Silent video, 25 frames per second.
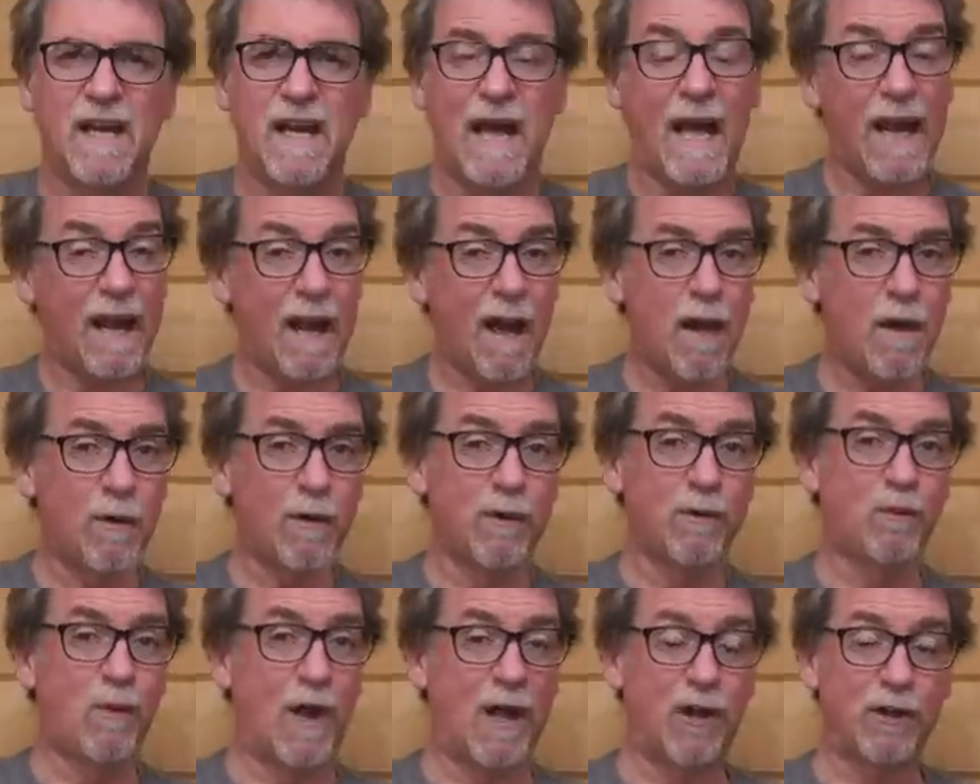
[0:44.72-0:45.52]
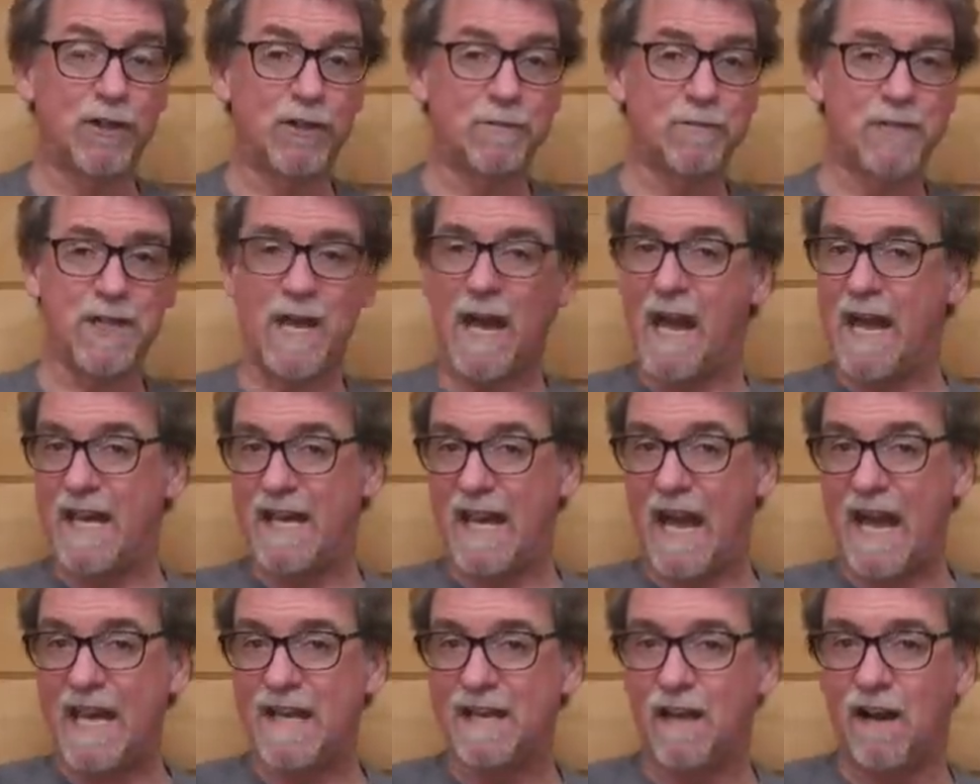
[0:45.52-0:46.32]
Hello and welcome to
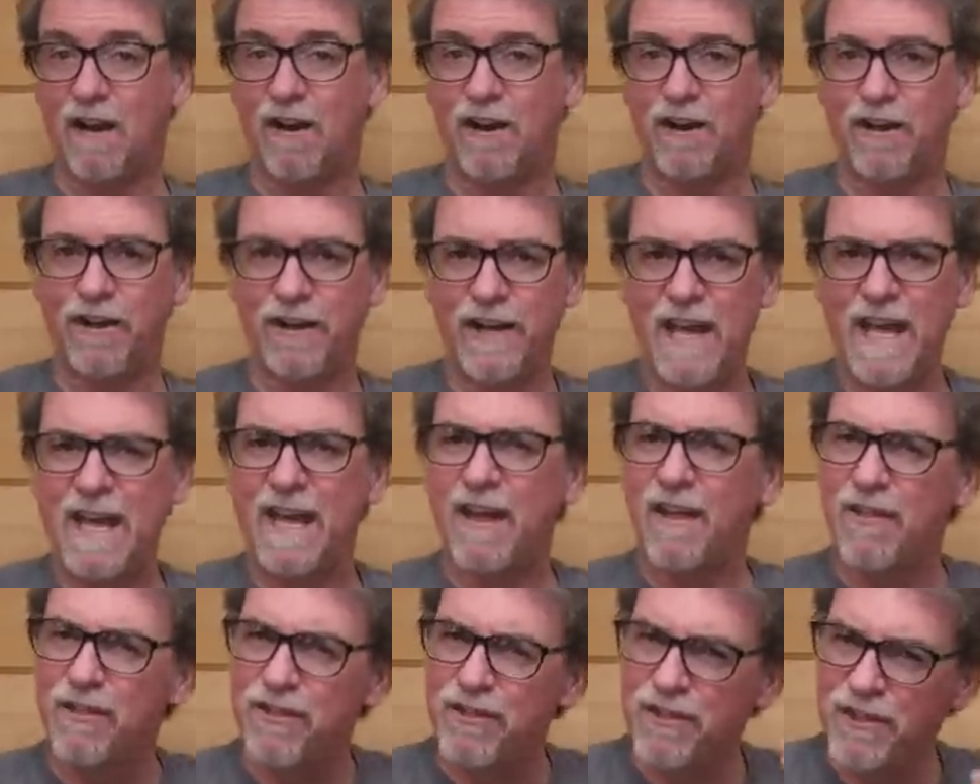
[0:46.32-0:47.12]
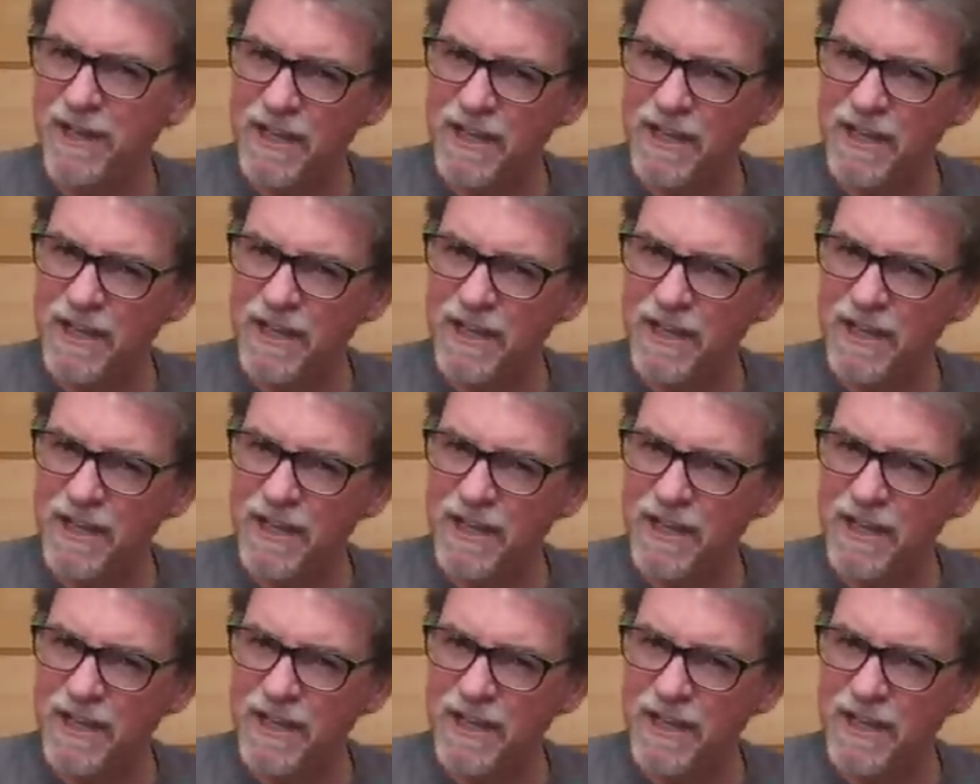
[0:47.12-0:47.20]
AAR On Air.